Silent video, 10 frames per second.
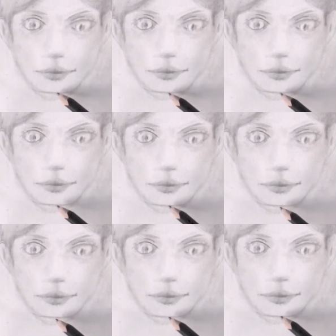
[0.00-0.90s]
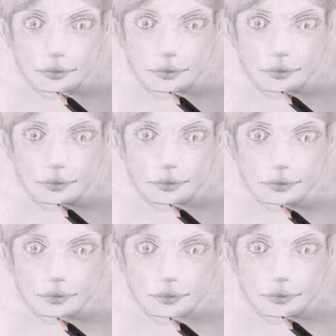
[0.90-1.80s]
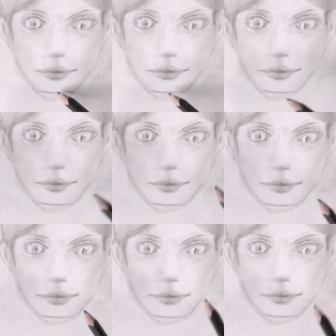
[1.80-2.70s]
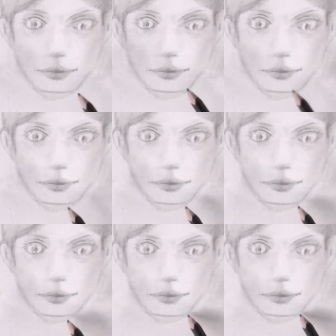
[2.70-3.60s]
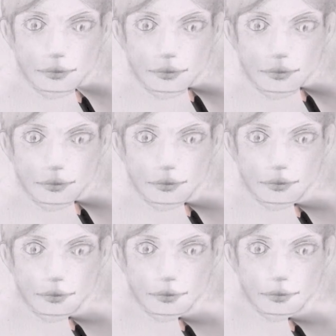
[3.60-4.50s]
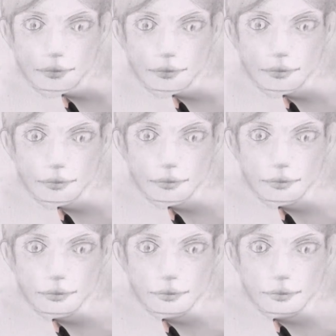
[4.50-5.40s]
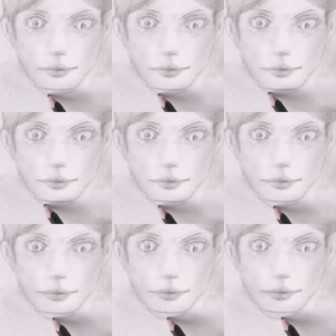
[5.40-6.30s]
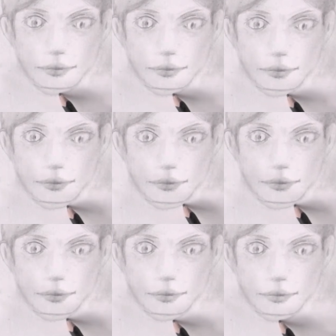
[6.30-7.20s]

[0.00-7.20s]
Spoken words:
It's okay, and there are people like that, but I'm liking it a little better, a little bit longer.